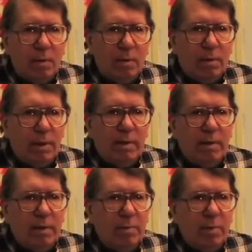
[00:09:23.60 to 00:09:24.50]
So they
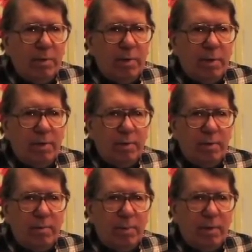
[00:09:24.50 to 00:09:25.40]
didn't think mutagenizing
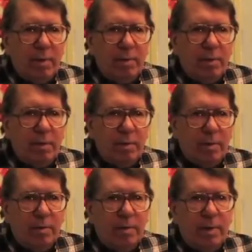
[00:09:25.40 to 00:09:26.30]
one particular gene was
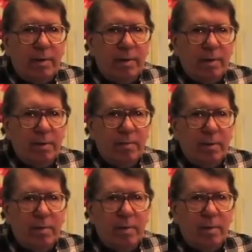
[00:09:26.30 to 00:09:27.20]
going to do anything except
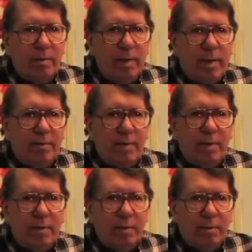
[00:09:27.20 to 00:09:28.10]
maybe a half an
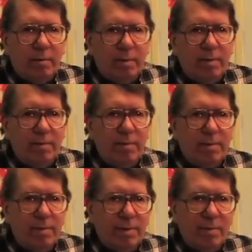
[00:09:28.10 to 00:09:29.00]
hour
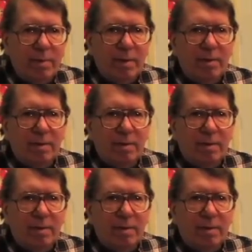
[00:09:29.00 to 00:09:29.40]
difference or something.